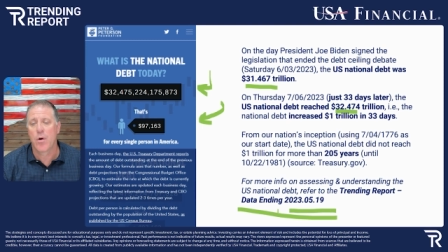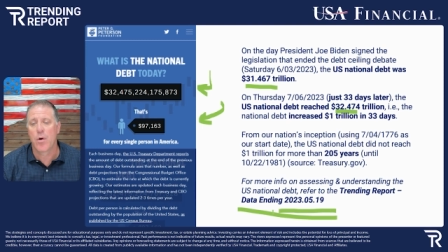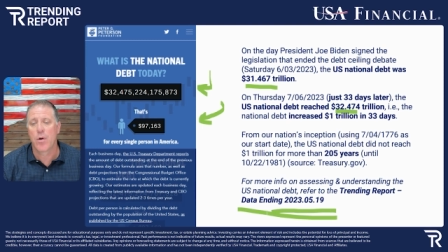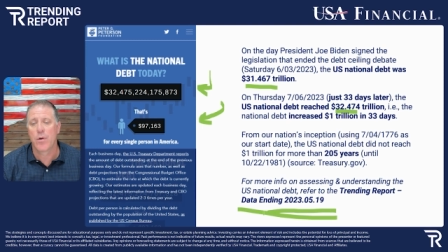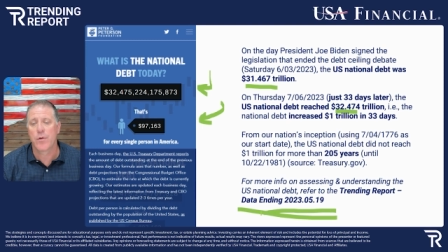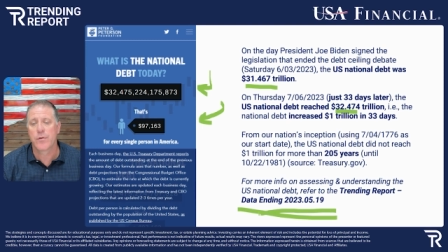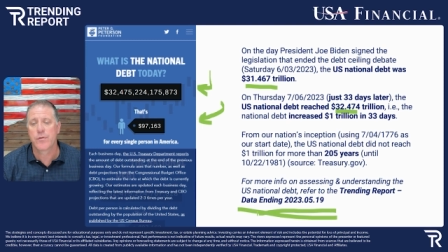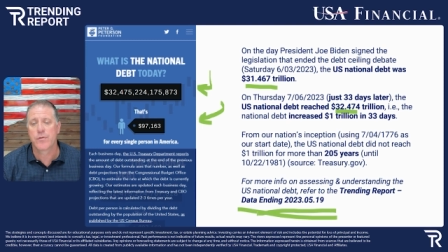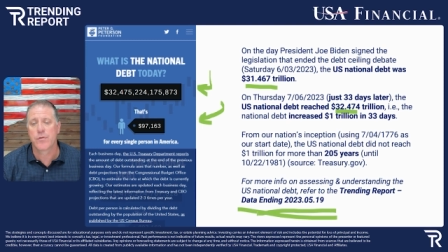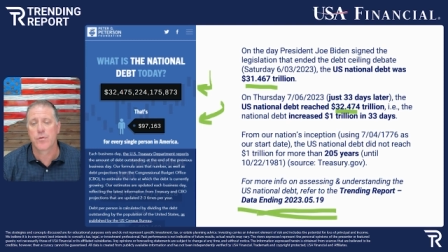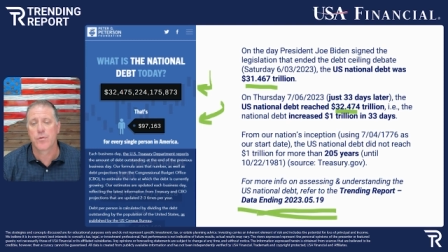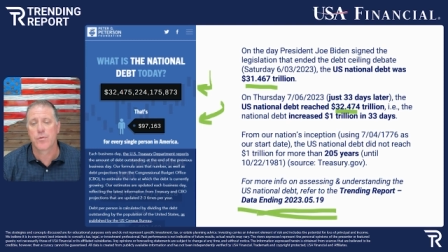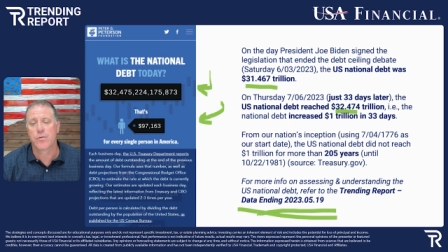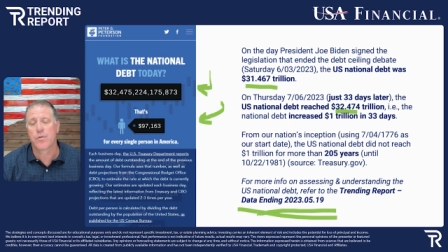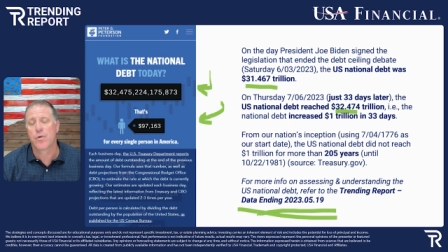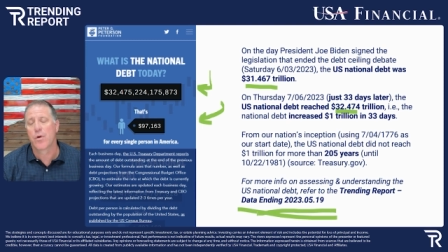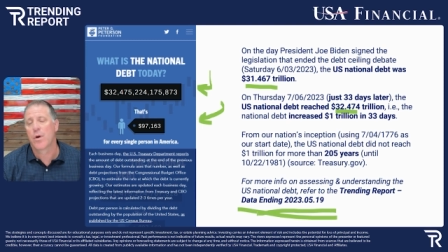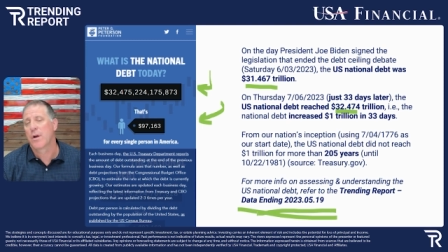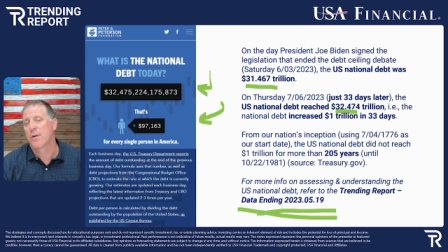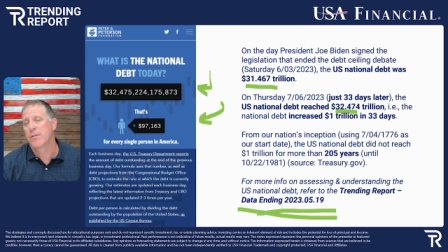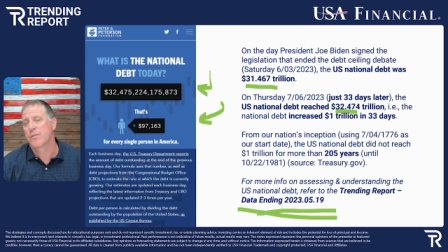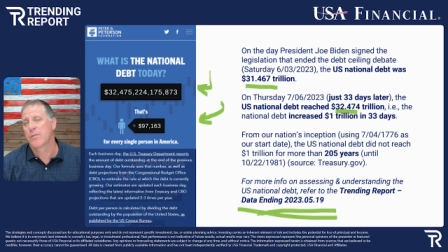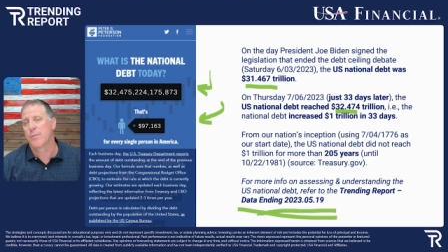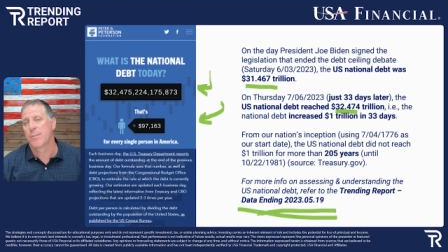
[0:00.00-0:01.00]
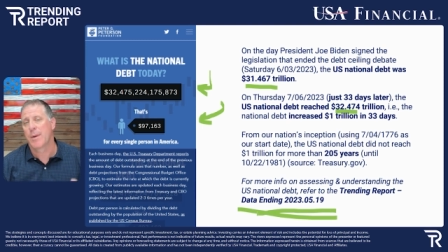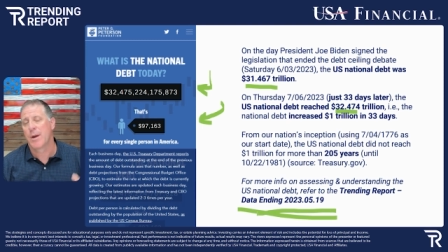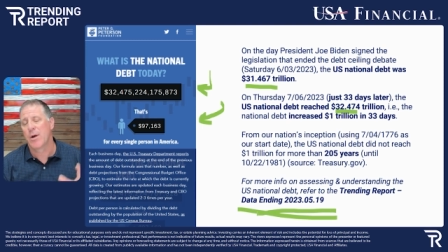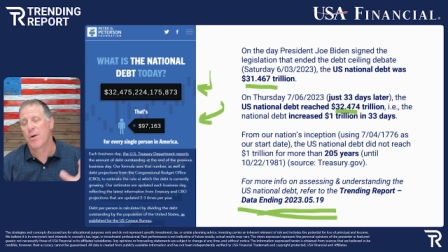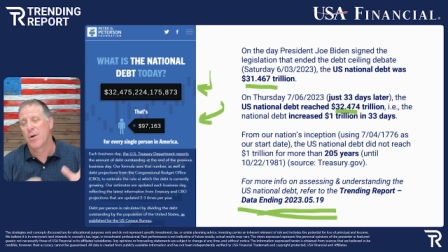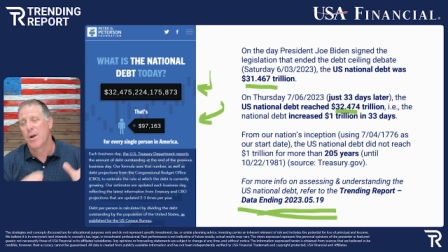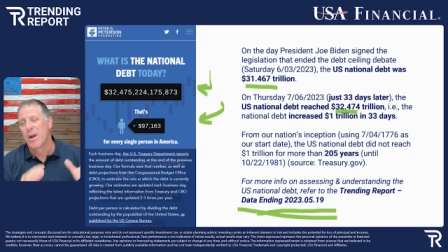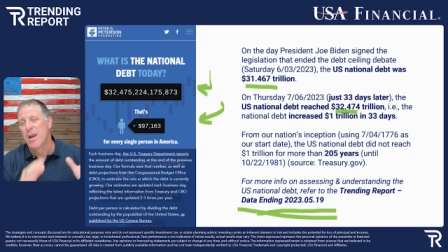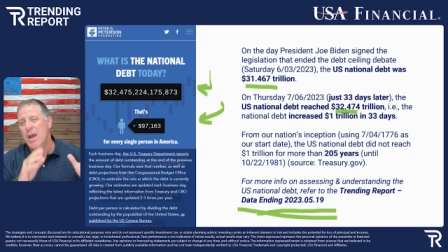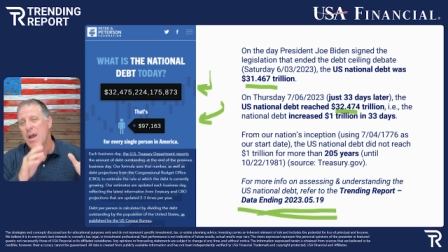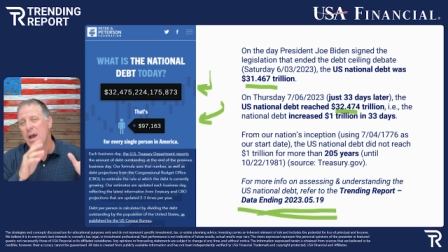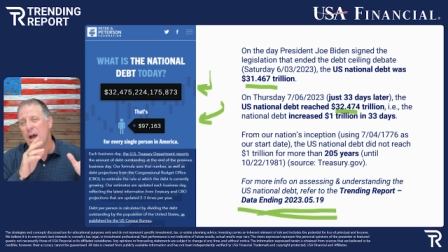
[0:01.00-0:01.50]
also talks
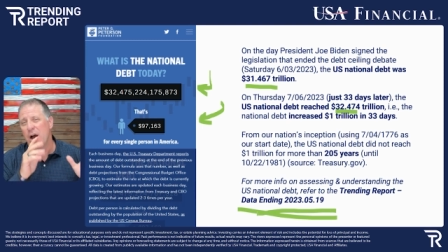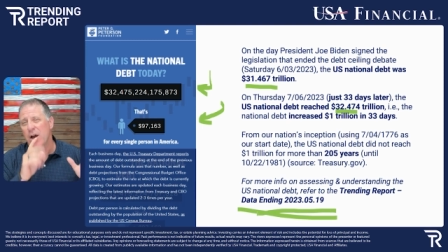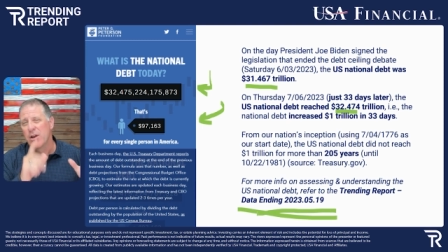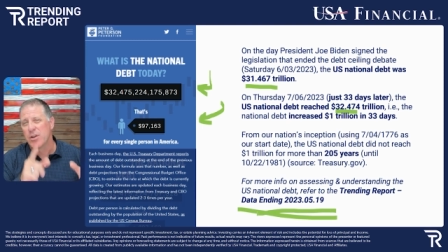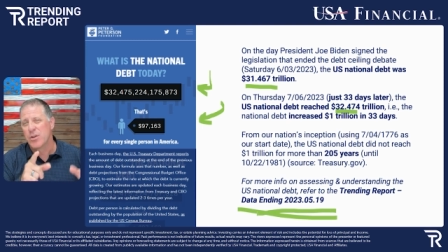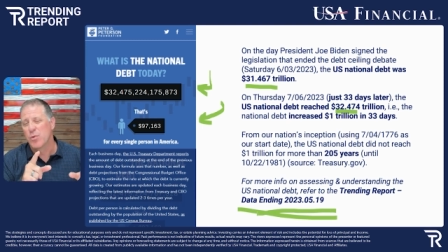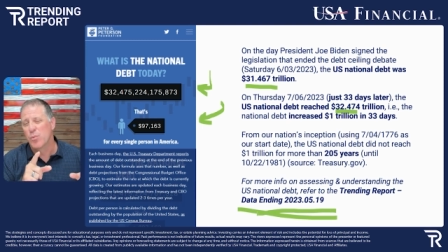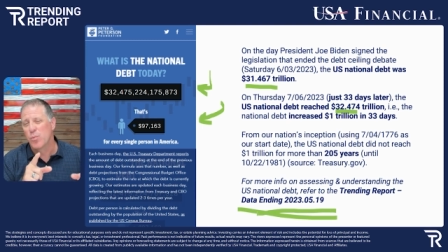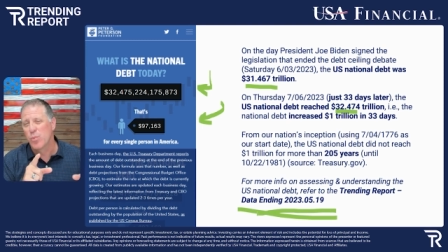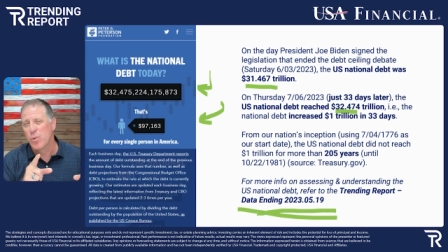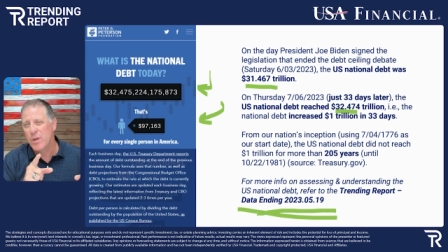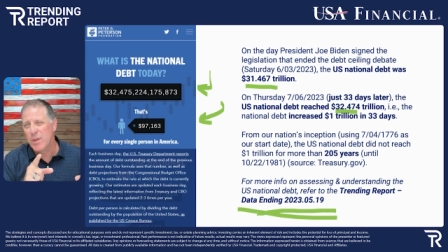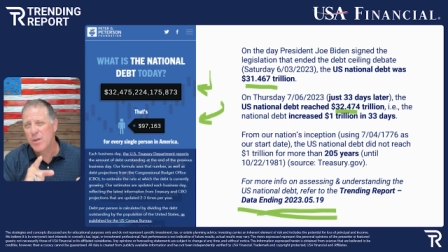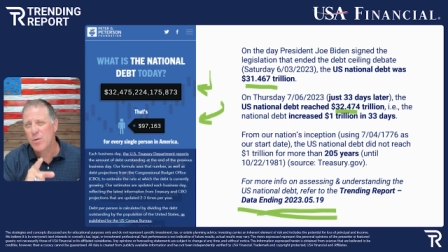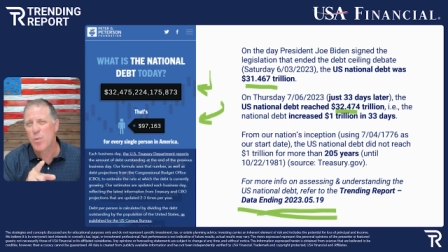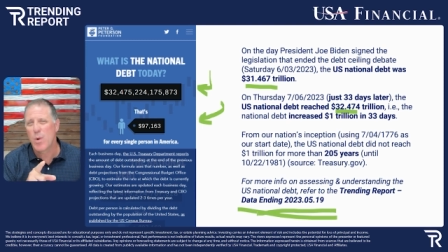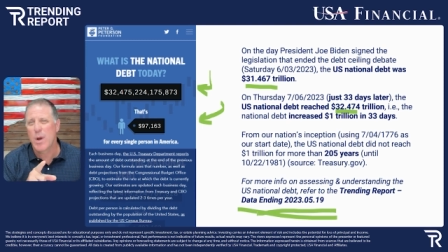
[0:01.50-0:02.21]
about how you really